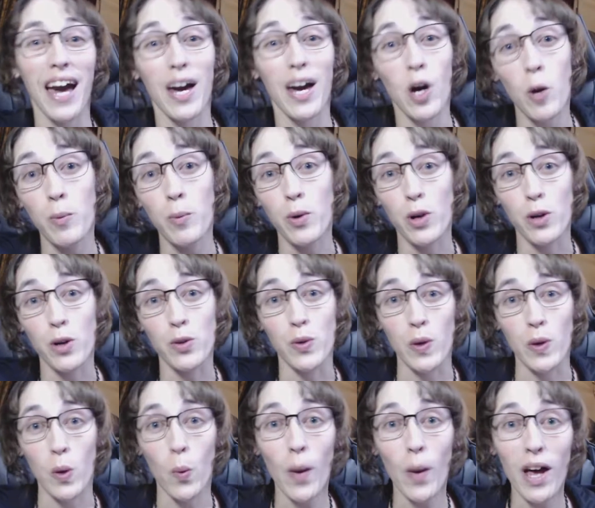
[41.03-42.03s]
I hope you're all
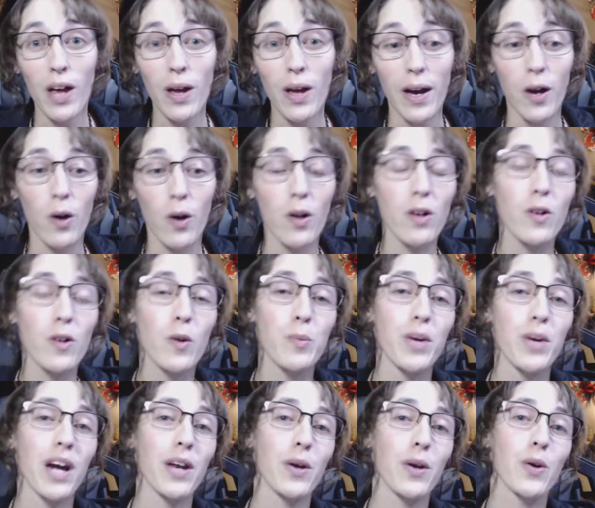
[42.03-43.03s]
doing well. I
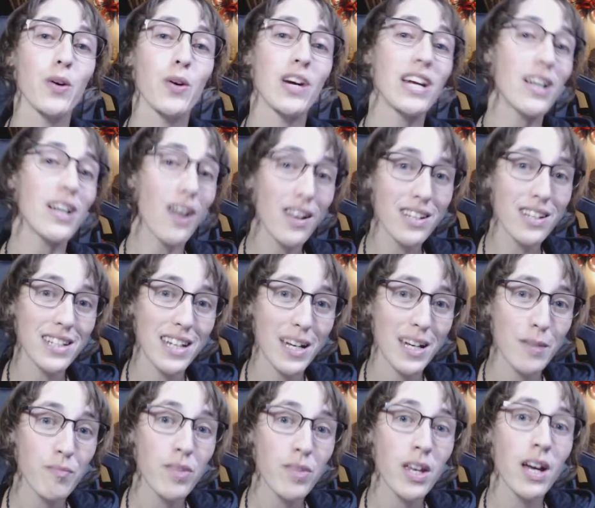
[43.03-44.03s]
hope you had a great
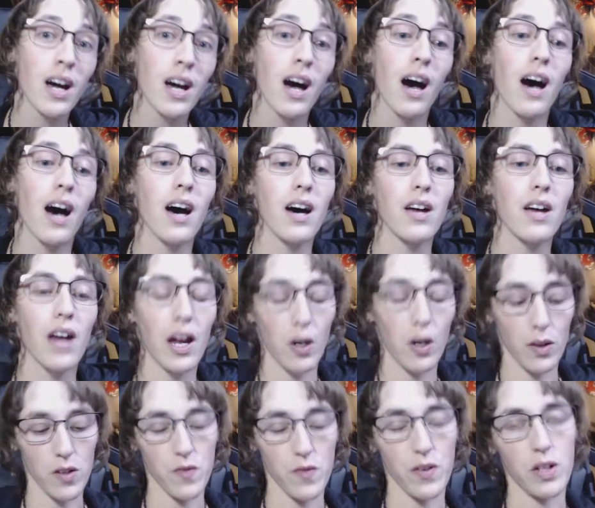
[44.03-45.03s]
holiday. I
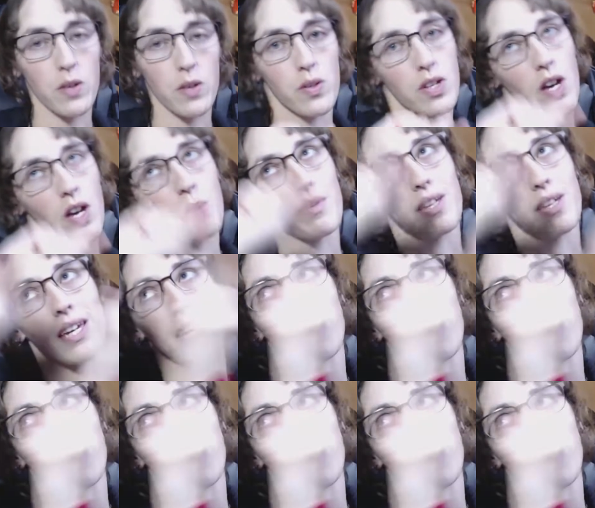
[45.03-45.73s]
know this video is coming